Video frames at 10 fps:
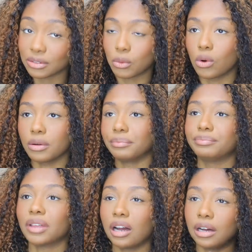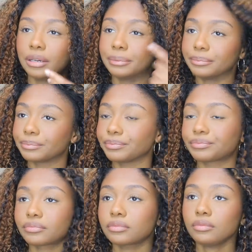or um,
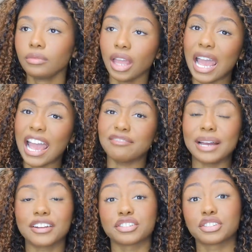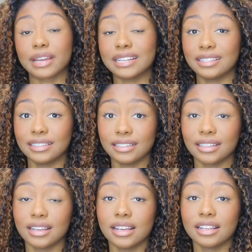I have my hair straightened.